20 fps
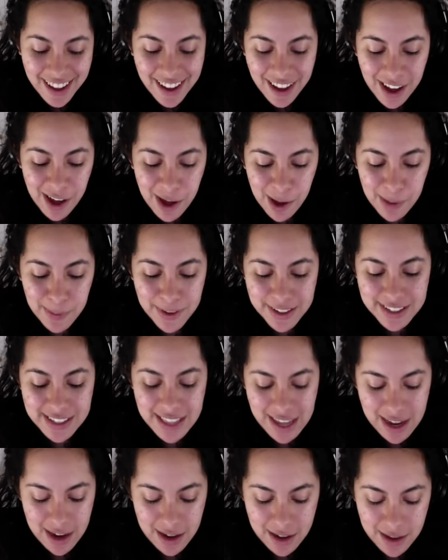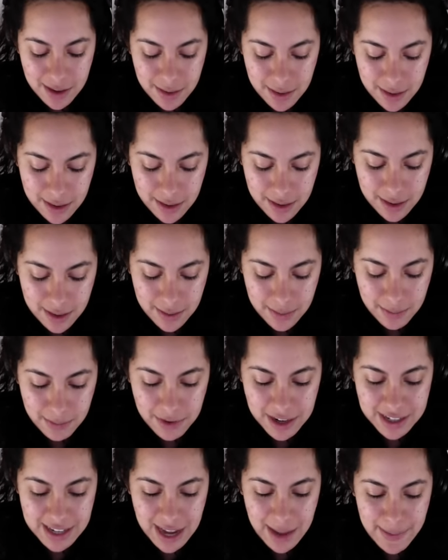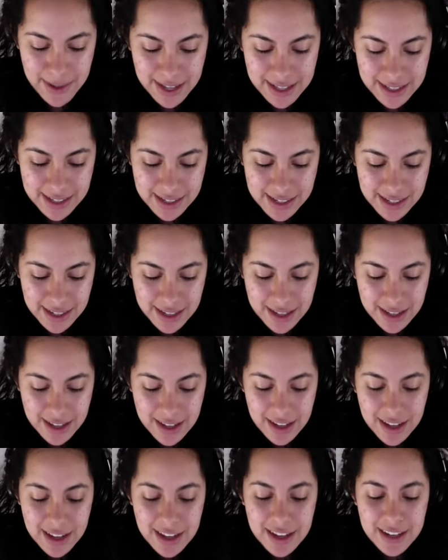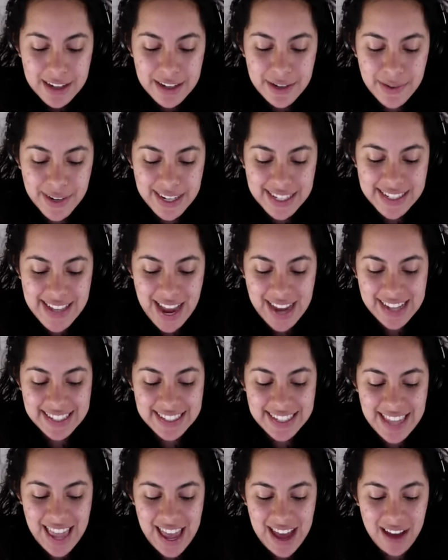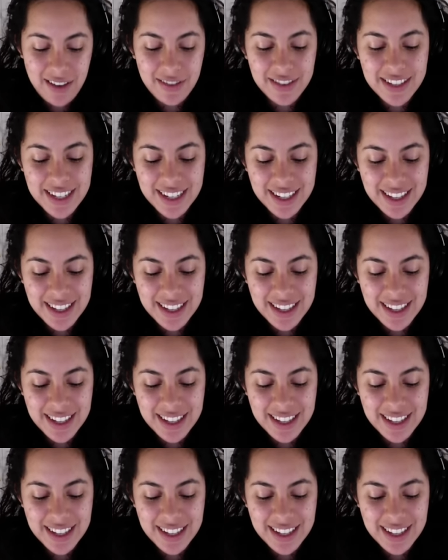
Almost there. More diamonds. 20 seconds left.